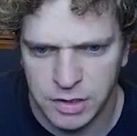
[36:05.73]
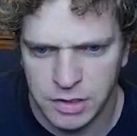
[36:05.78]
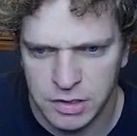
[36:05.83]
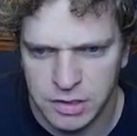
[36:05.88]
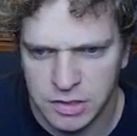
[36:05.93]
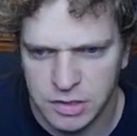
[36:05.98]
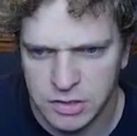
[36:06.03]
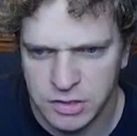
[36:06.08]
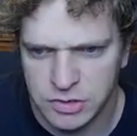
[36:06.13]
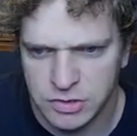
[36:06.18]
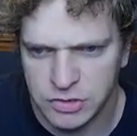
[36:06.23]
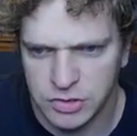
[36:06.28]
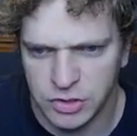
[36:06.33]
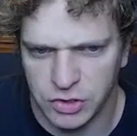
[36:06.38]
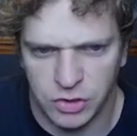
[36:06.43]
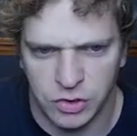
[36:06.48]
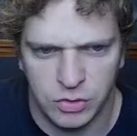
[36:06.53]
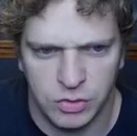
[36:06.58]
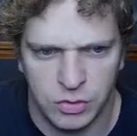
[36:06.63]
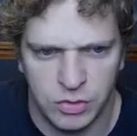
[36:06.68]

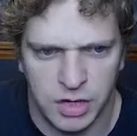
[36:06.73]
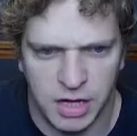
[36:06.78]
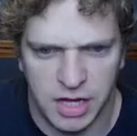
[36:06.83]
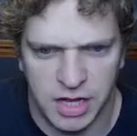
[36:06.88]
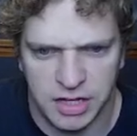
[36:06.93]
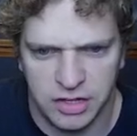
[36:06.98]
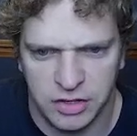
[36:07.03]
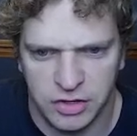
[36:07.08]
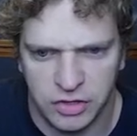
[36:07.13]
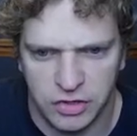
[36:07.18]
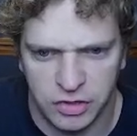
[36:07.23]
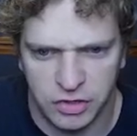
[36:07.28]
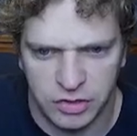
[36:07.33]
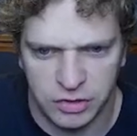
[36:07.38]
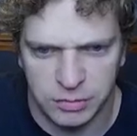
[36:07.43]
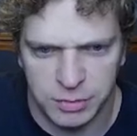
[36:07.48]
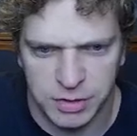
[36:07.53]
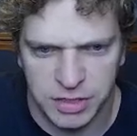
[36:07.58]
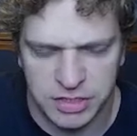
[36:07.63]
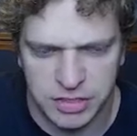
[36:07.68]
So I
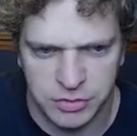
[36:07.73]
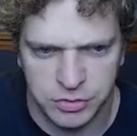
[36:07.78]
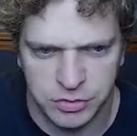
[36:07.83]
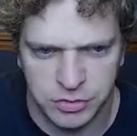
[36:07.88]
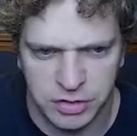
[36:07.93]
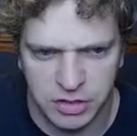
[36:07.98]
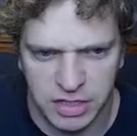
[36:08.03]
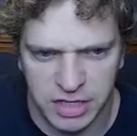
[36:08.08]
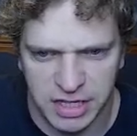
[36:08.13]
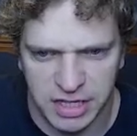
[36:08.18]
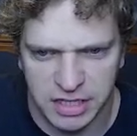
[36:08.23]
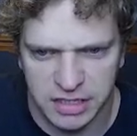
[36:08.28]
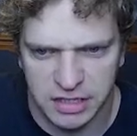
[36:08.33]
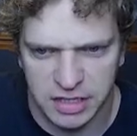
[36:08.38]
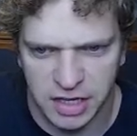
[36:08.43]
could, because I drew the land,